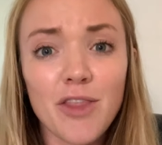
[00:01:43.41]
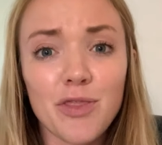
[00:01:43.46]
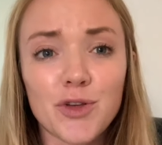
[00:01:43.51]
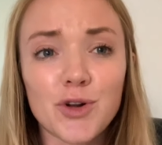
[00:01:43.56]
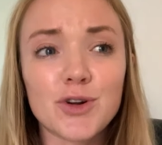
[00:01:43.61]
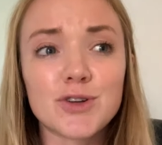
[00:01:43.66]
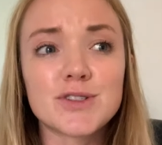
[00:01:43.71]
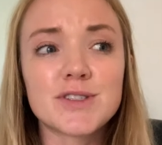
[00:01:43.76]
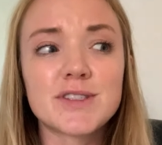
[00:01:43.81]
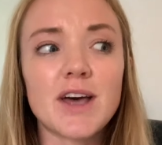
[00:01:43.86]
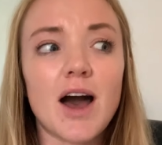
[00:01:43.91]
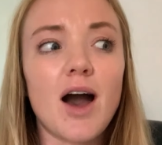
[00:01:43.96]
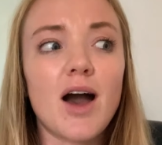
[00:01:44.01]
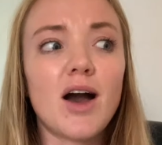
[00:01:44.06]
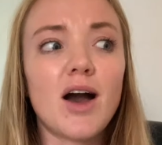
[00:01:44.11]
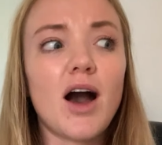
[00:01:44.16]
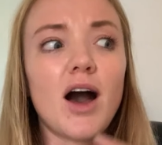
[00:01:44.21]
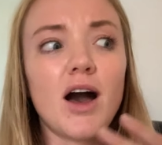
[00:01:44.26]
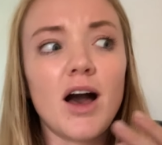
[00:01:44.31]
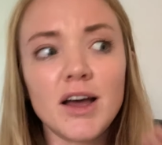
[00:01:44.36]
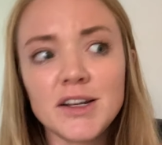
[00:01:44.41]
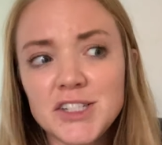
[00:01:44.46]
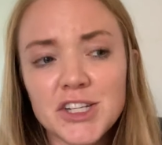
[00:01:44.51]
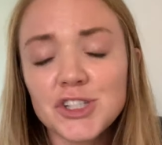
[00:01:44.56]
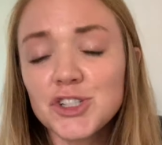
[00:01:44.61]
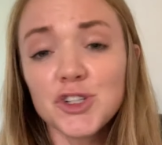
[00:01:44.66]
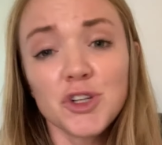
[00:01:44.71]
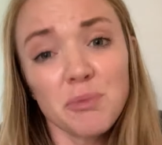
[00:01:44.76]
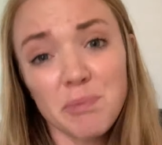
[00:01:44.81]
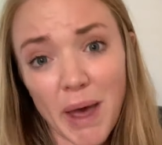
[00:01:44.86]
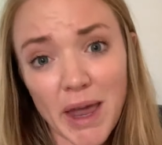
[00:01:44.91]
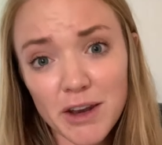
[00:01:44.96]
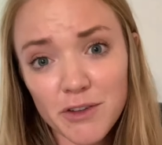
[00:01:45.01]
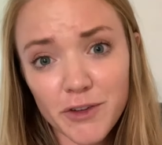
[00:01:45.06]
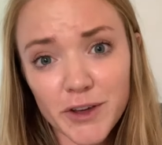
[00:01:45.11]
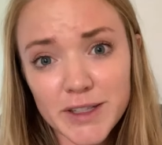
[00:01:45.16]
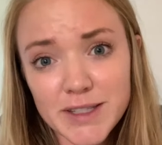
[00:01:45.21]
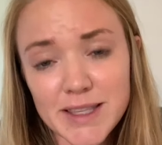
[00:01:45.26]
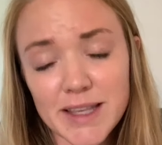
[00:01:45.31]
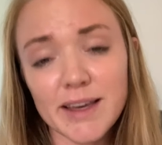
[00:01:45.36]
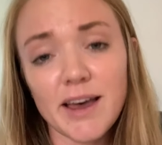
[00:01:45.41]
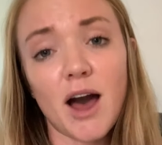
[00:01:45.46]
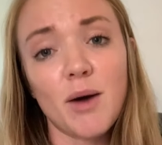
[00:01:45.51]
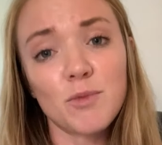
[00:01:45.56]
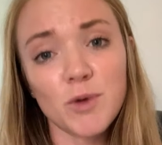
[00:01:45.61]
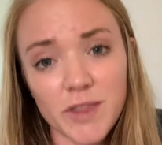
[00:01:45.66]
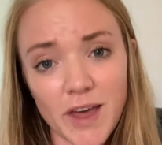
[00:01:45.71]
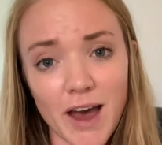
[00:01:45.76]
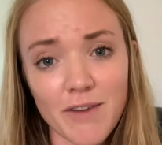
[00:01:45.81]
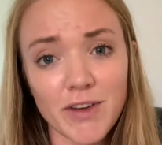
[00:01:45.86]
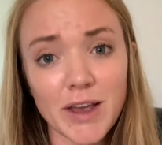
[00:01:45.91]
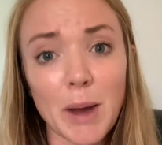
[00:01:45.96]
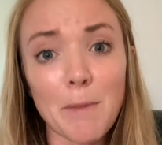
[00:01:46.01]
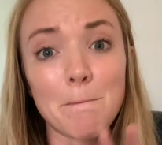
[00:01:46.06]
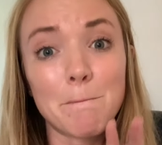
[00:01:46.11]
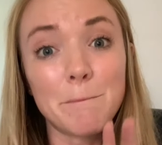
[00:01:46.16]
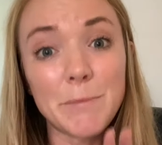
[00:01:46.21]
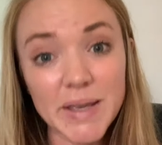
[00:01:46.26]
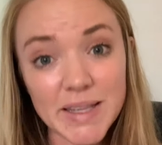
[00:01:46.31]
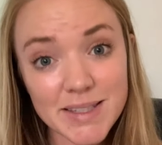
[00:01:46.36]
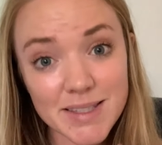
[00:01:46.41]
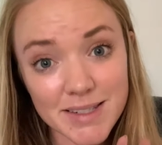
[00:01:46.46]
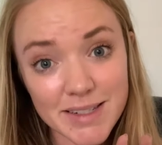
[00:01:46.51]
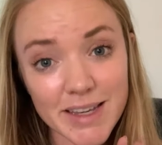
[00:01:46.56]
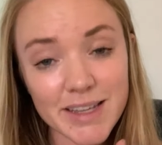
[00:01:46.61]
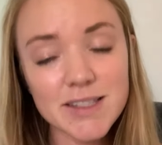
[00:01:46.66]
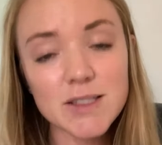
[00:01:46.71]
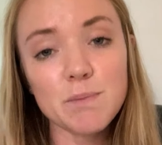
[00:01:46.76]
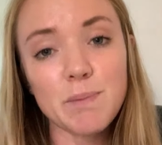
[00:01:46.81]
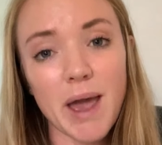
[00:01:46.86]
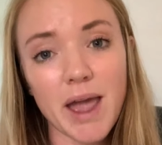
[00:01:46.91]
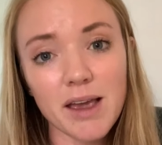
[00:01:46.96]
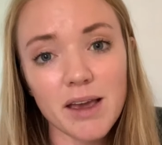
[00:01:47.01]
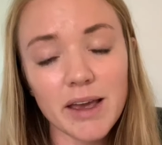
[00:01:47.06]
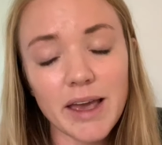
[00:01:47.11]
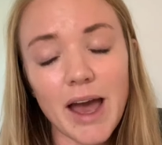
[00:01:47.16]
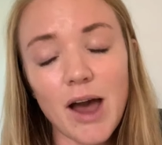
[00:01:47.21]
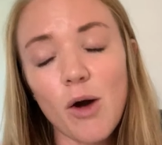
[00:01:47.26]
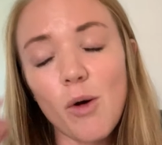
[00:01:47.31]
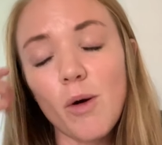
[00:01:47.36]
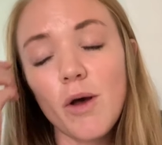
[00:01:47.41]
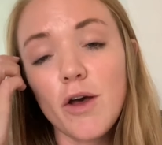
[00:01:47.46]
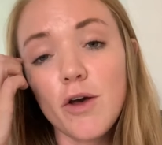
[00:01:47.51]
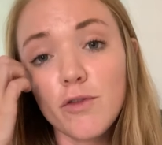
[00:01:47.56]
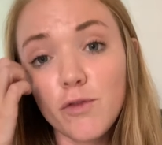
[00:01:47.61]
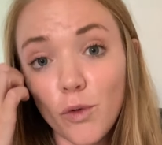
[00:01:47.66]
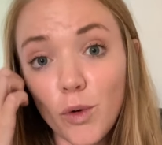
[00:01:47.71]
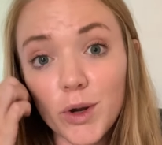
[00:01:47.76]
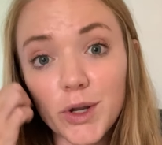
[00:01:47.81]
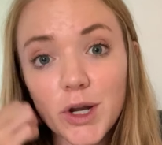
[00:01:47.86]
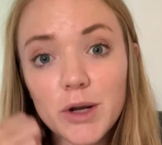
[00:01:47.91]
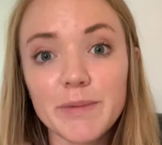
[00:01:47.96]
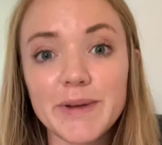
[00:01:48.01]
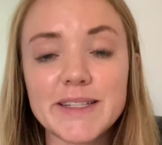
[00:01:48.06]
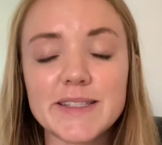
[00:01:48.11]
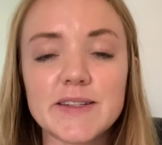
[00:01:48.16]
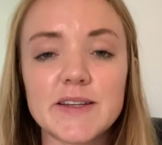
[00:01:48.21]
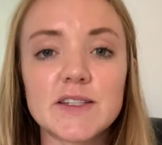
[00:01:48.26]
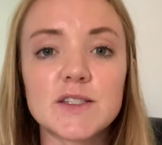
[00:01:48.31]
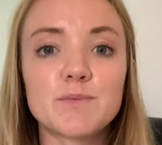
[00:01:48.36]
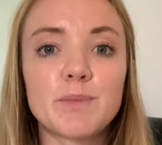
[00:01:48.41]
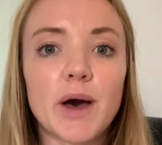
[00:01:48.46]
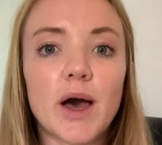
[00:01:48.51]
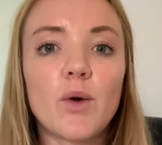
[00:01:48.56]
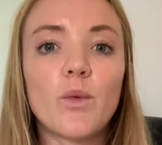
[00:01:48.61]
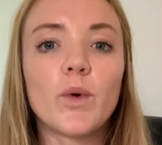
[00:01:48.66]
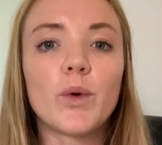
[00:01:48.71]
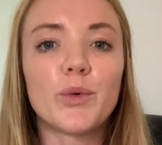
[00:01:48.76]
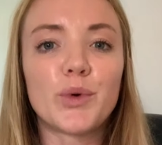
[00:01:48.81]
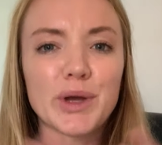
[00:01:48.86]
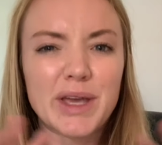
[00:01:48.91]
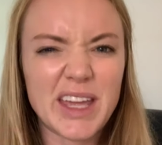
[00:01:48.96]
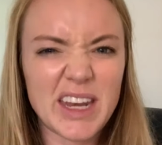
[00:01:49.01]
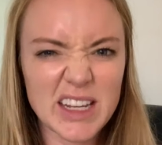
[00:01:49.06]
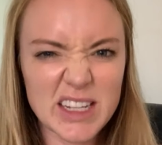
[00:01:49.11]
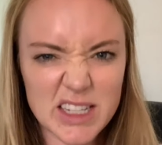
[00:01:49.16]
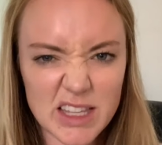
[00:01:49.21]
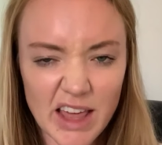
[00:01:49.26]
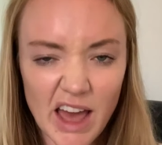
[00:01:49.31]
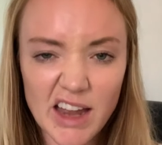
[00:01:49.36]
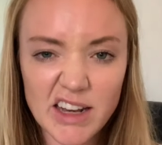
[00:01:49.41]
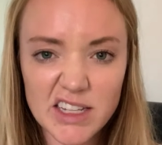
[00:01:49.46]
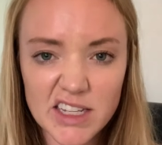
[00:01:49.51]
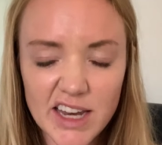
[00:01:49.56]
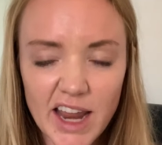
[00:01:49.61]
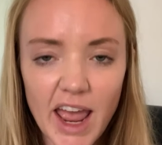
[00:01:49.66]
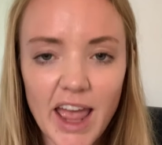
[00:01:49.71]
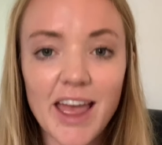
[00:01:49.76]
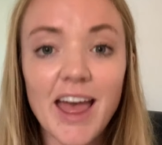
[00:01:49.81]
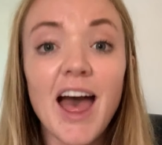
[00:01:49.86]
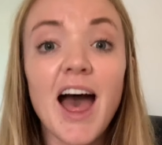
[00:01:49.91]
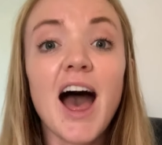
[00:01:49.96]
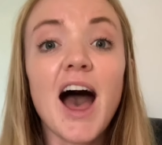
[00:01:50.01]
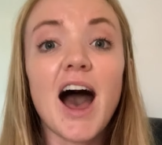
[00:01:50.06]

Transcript: There's additional benefits that come with having a business bank account for your business, but we won't get into that today.